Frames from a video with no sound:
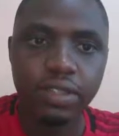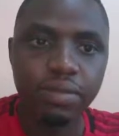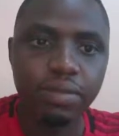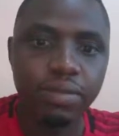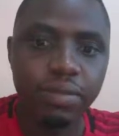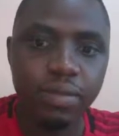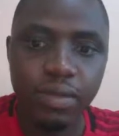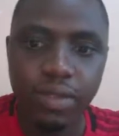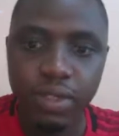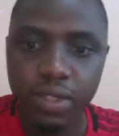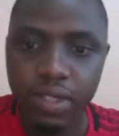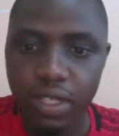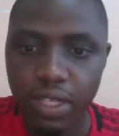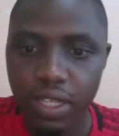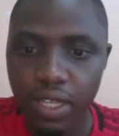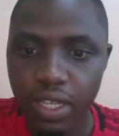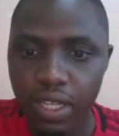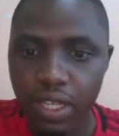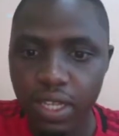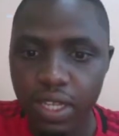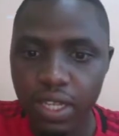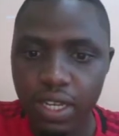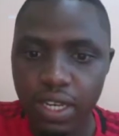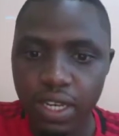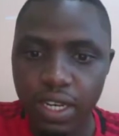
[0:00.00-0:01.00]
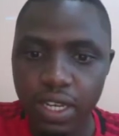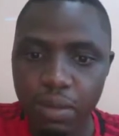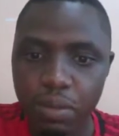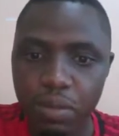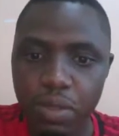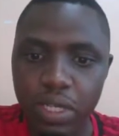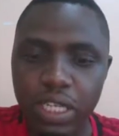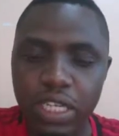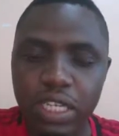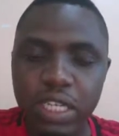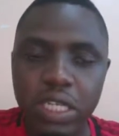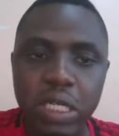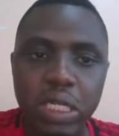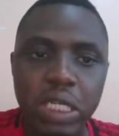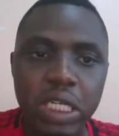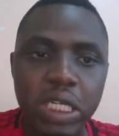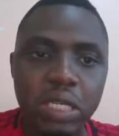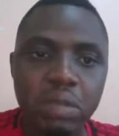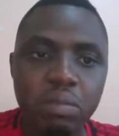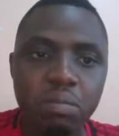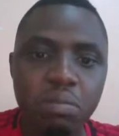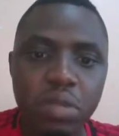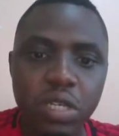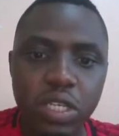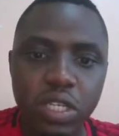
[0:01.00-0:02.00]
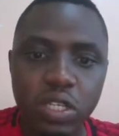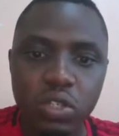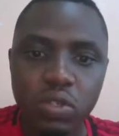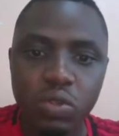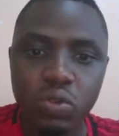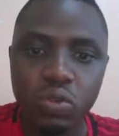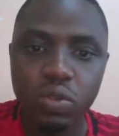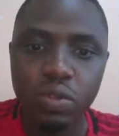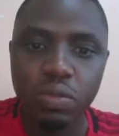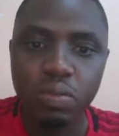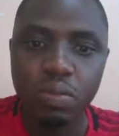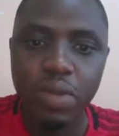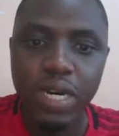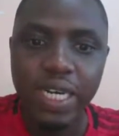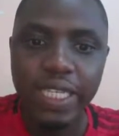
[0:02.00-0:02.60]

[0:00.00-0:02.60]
name. The name in DB should